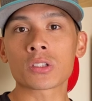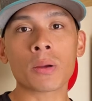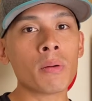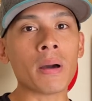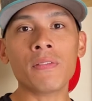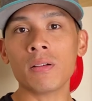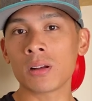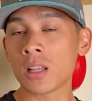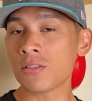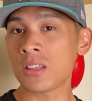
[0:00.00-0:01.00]
some of my favorite
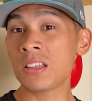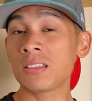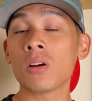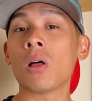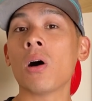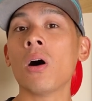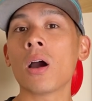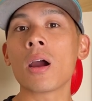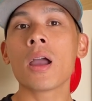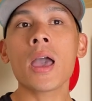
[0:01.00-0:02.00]
gloves, and they still
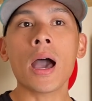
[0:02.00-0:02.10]
are.